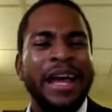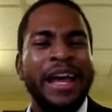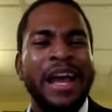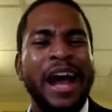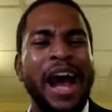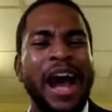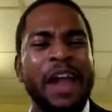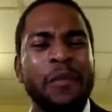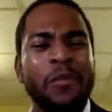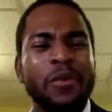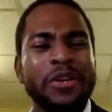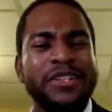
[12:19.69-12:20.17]

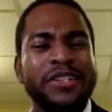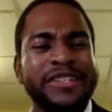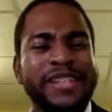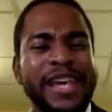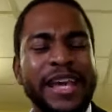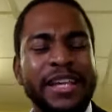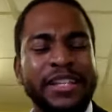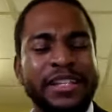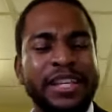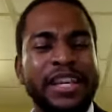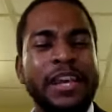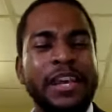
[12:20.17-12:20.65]
God was
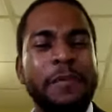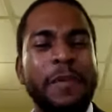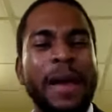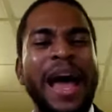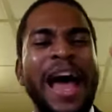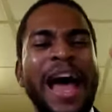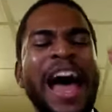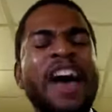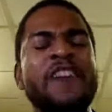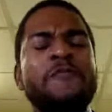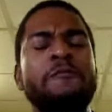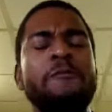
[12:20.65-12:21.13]
saying to him,
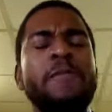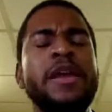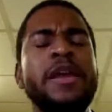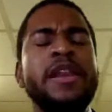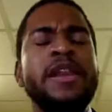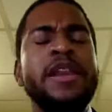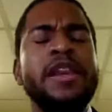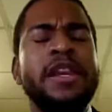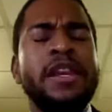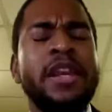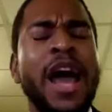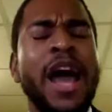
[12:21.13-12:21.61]
I've
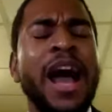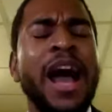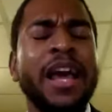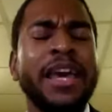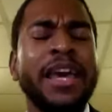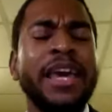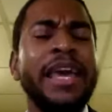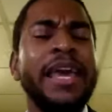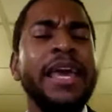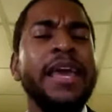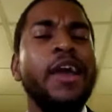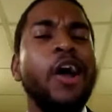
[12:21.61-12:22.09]
been
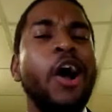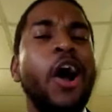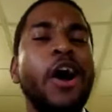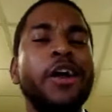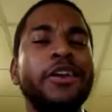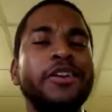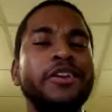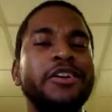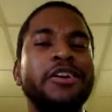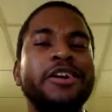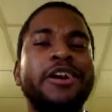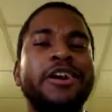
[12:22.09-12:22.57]
knocking
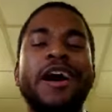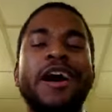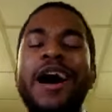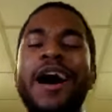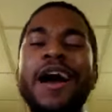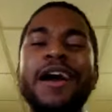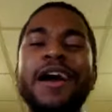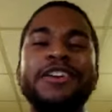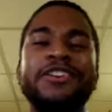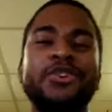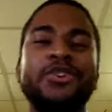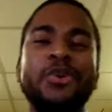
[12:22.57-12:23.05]
on your
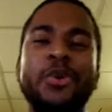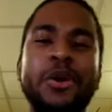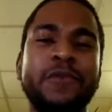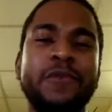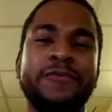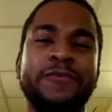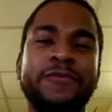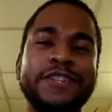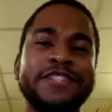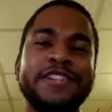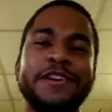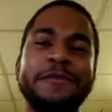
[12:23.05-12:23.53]
heart door
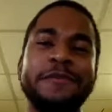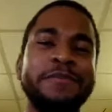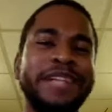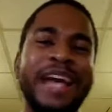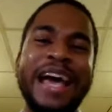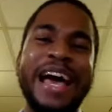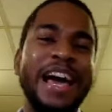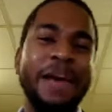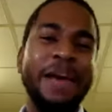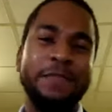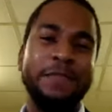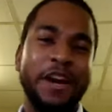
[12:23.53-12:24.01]
for some
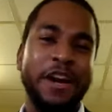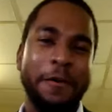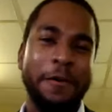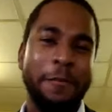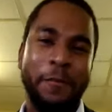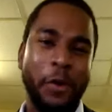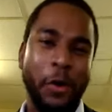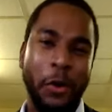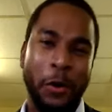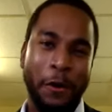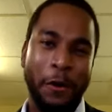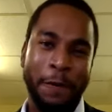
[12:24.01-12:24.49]
time now,
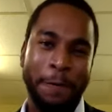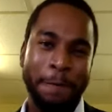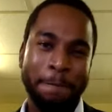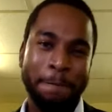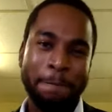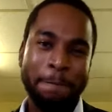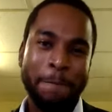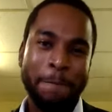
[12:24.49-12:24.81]
Paul.